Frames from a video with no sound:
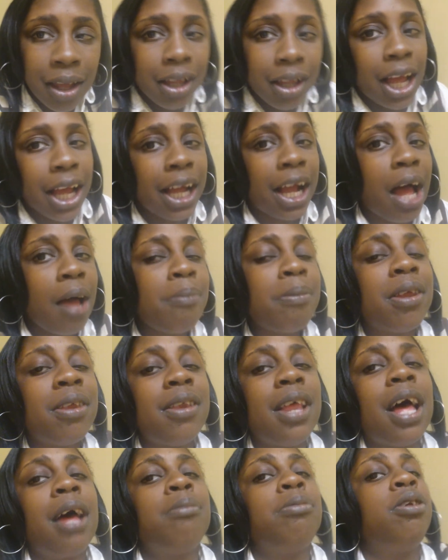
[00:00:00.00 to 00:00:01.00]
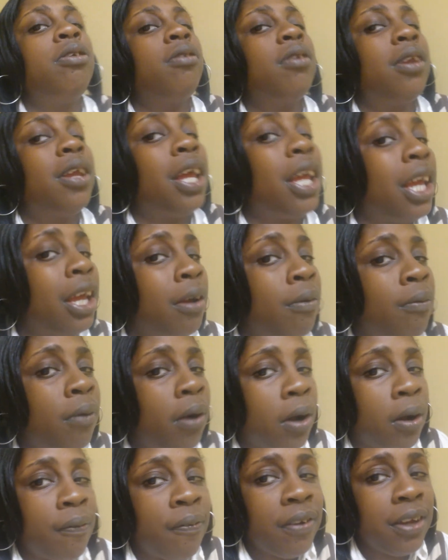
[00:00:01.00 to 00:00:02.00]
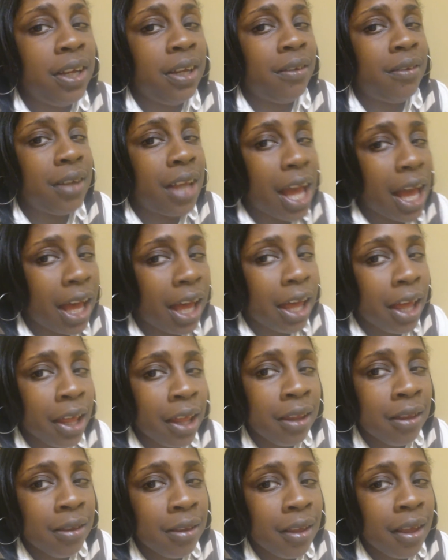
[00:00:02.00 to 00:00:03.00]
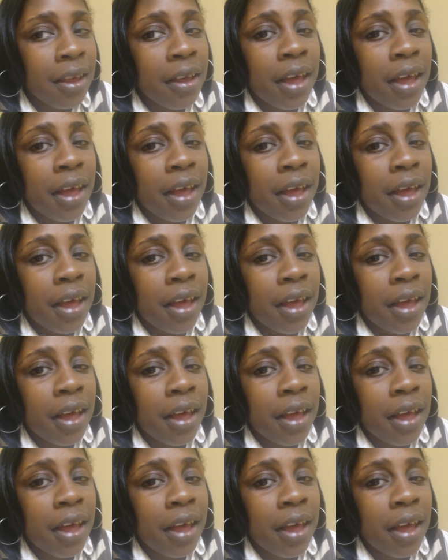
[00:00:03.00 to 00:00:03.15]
Like, I'm going to stop using the N-word for these guys.